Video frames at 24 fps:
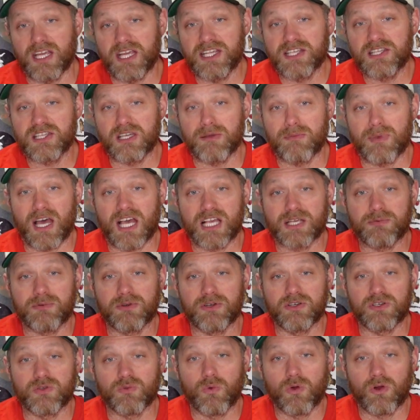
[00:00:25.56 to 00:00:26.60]
easily
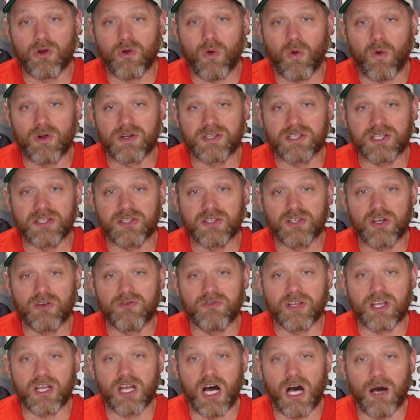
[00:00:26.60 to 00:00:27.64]
mass-produced workhorse that served
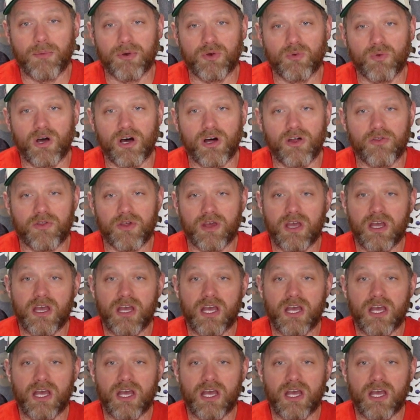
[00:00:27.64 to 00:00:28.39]
the Commonwealth